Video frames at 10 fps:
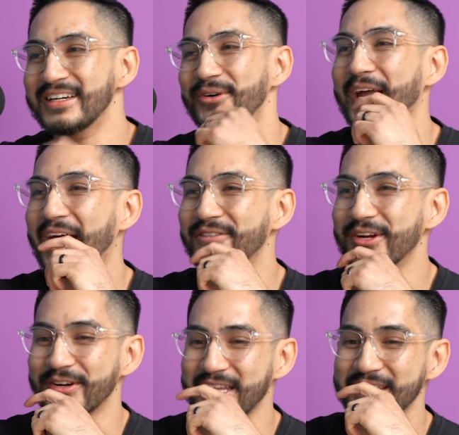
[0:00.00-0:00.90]
Wait, have you
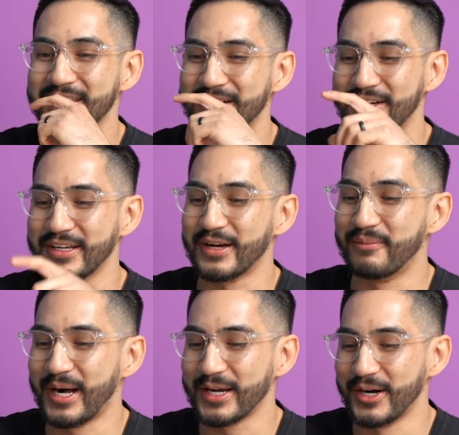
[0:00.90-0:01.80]
heard that theory
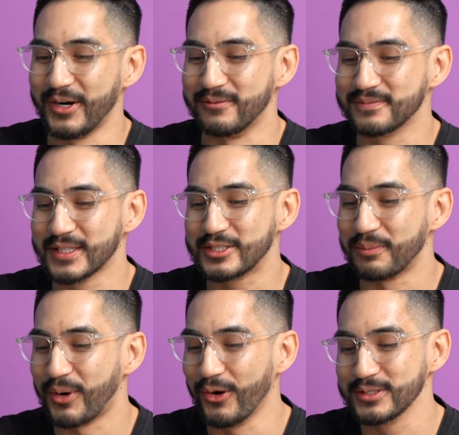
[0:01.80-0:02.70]
about, um,
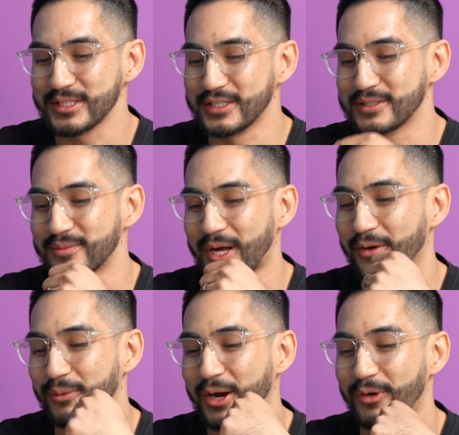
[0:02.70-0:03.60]
supposedly, this is my,
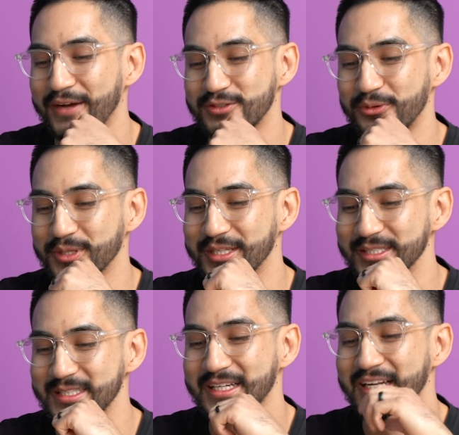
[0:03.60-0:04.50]
my wife told me
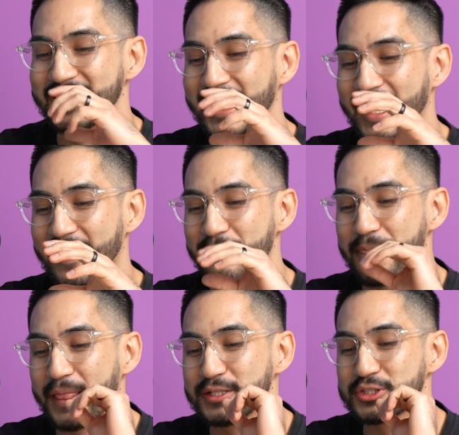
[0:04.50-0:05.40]
this, that
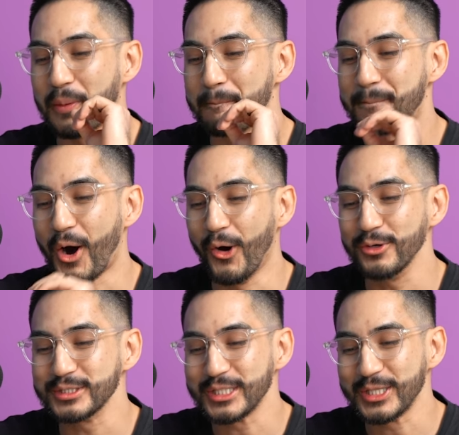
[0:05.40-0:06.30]

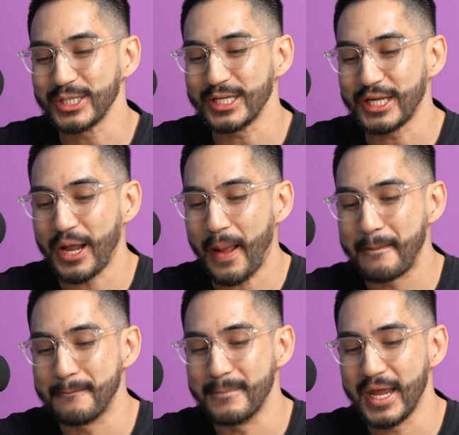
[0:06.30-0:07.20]
supposedly
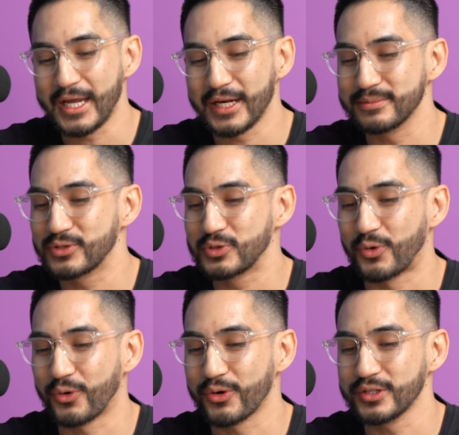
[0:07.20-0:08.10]
makeup
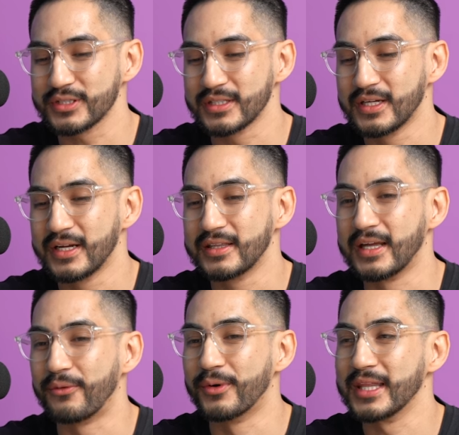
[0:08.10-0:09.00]
stores
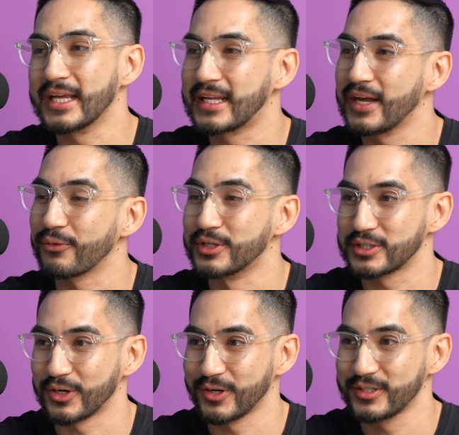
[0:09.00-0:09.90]
that when they get
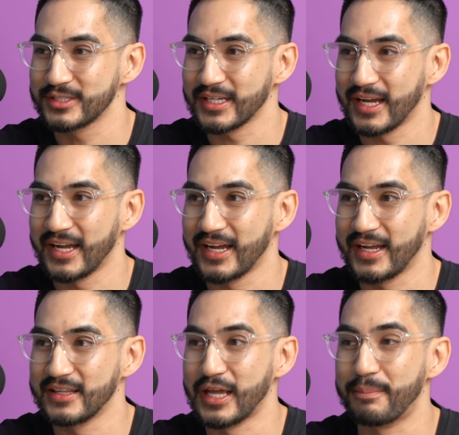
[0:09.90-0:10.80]
returns,
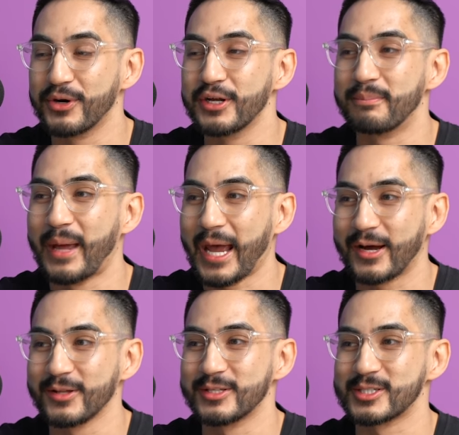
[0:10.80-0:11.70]
they put it back
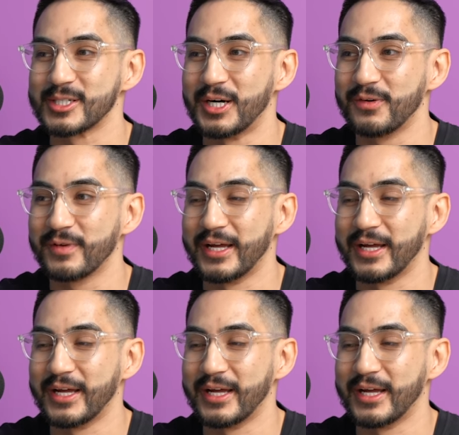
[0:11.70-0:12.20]
on the shelf